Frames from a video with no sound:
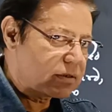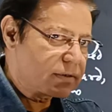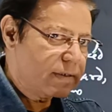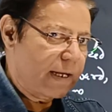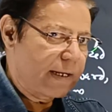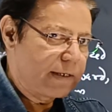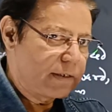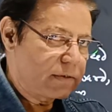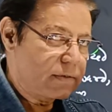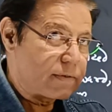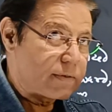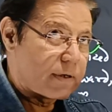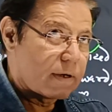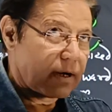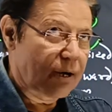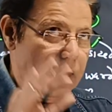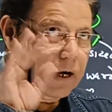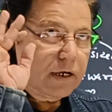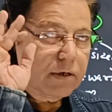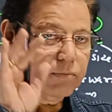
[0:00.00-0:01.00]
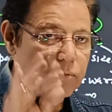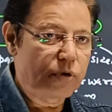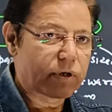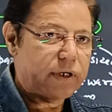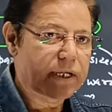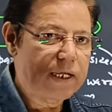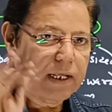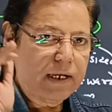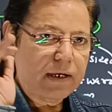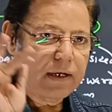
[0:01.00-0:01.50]
size
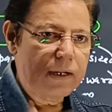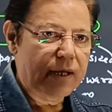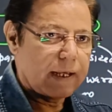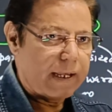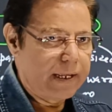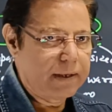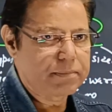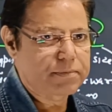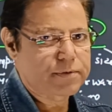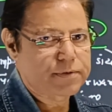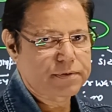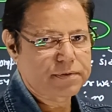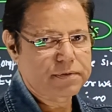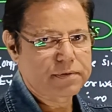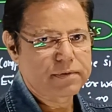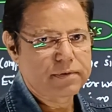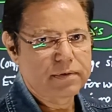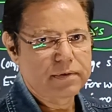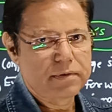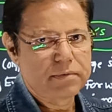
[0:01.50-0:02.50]
arboreal apes,